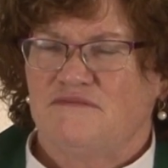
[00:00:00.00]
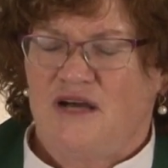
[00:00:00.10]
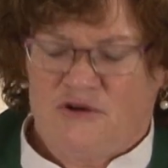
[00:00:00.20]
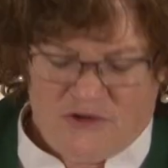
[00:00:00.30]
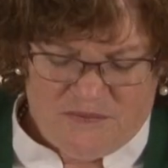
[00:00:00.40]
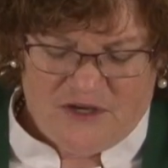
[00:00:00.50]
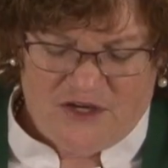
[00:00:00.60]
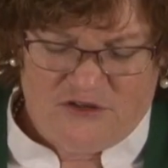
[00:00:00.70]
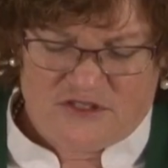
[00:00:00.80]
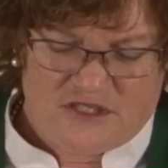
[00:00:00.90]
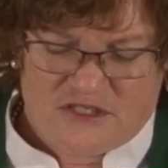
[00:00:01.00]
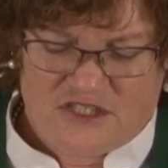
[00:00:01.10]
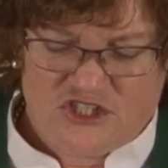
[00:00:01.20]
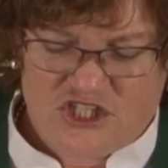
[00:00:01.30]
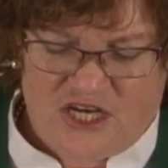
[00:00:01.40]
repels us
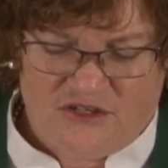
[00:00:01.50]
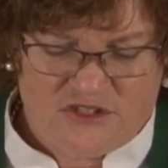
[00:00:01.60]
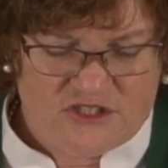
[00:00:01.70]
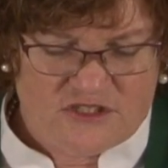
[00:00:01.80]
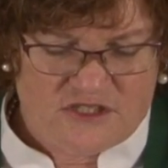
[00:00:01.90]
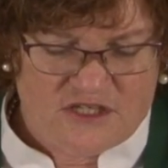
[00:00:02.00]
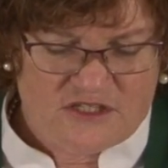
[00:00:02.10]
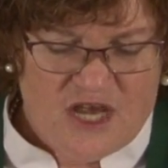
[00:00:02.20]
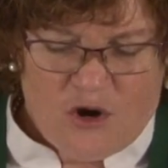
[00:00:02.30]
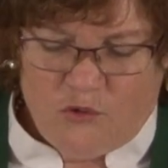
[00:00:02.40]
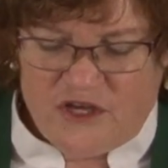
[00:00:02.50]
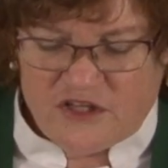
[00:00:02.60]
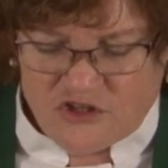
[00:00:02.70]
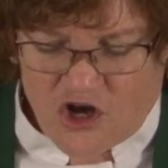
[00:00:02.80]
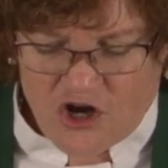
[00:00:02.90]
and challenges us. We
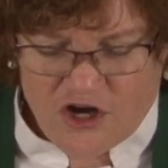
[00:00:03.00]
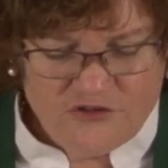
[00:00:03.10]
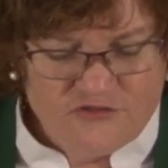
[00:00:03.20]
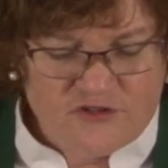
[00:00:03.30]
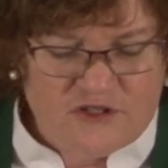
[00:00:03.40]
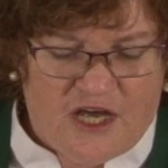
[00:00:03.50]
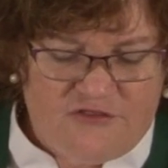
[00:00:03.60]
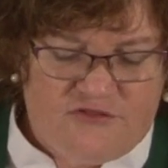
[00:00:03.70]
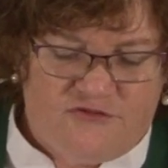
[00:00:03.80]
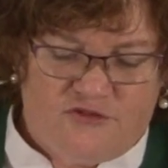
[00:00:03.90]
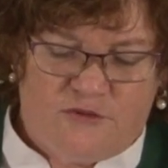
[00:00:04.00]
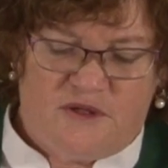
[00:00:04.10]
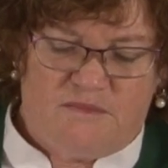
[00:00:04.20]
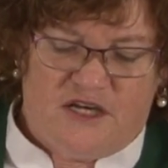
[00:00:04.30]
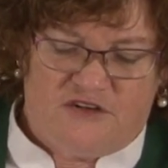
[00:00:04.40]
long for
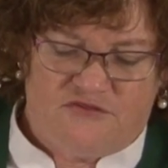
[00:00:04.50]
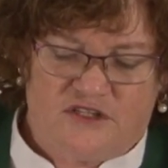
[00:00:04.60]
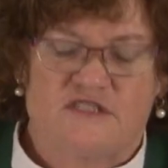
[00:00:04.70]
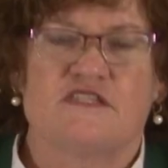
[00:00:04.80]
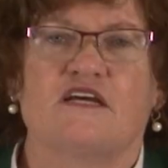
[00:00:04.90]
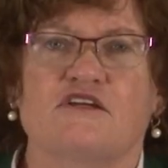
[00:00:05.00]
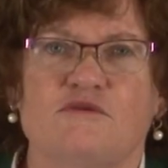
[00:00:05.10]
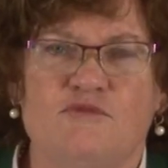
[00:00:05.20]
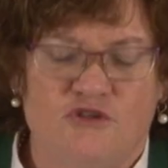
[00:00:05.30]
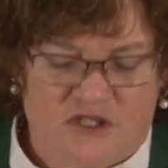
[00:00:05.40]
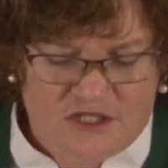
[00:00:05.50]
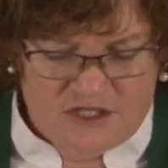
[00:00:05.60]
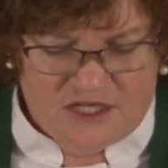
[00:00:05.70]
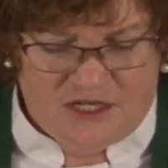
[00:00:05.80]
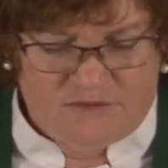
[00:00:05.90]
life-affirming benefits that community
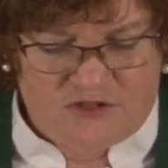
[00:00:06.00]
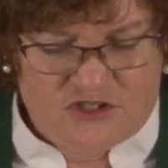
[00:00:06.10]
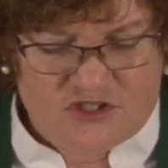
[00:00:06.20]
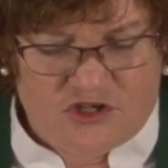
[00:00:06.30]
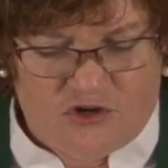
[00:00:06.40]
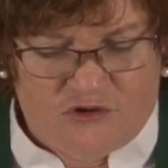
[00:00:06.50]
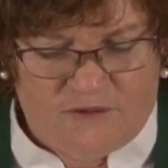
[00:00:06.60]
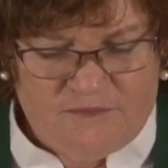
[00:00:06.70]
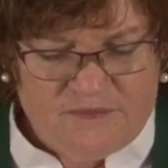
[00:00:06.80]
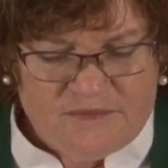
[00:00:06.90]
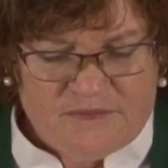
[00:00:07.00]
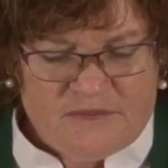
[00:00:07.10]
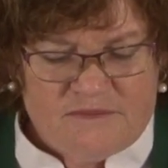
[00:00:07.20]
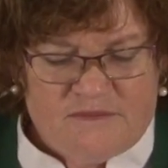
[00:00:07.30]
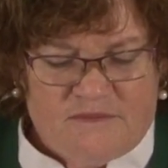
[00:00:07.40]
can bestow,
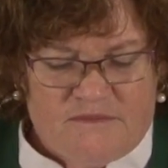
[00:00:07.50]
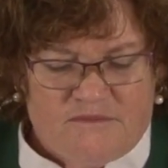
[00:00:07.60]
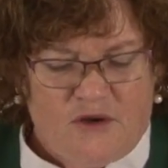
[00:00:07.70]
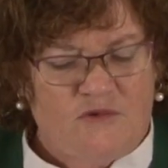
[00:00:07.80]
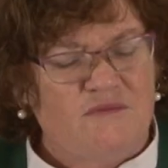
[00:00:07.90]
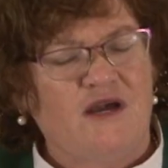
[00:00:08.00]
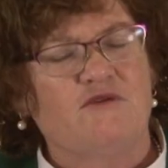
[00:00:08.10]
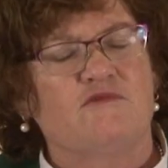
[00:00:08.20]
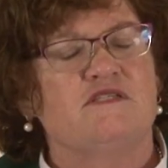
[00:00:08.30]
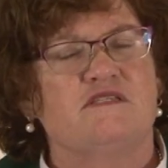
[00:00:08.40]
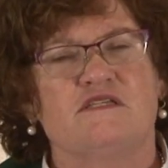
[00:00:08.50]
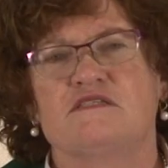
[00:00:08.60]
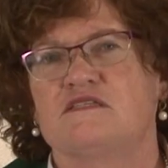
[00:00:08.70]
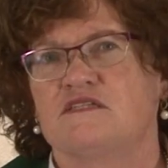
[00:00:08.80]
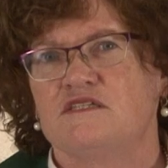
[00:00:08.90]
but we might
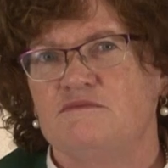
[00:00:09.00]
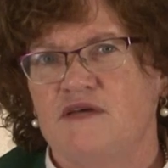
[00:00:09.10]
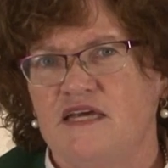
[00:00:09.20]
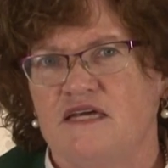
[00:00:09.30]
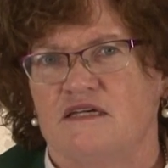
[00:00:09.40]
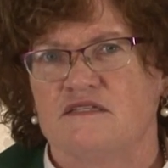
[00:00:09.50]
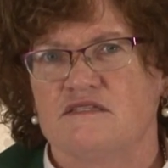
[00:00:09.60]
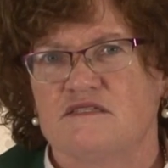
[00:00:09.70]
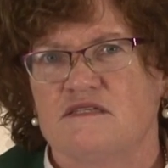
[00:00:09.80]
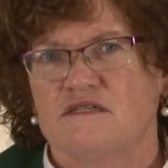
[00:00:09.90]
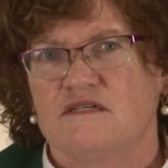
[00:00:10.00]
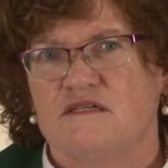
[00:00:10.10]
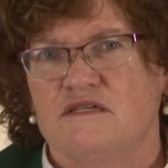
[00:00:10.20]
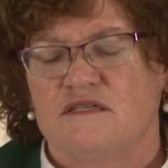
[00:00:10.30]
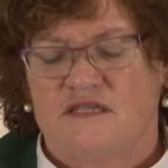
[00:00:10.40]
resist the demands
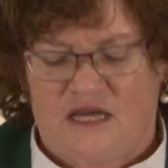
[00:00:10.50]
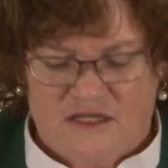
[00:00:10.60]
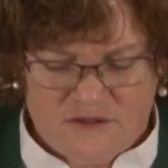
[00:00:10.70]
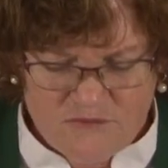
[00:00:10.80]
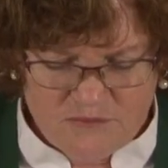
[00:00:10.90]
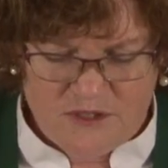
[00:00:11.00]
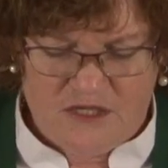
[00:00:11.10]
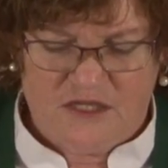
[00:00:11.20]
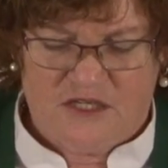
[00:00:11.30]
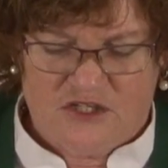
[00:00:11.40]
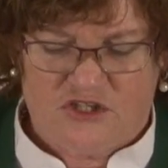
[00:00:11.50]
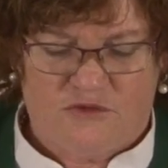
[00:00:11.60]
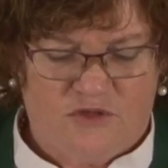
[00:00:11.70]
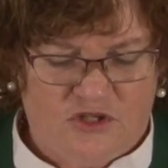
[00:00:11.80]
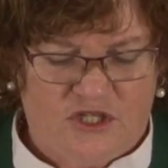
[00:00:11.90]
that being in
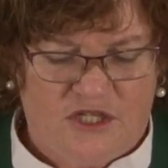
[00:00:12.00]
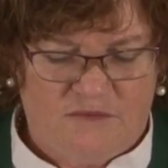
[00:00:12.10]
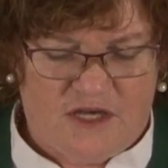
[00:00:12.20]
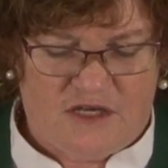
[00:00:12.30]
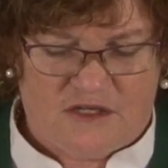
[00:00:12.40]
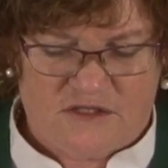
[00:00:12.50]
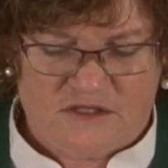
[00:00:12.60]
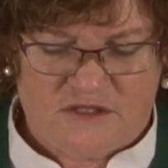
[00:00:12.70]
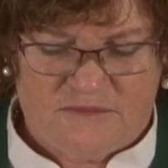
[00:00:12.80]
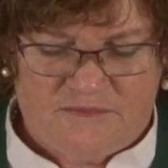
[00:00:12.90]
community makes.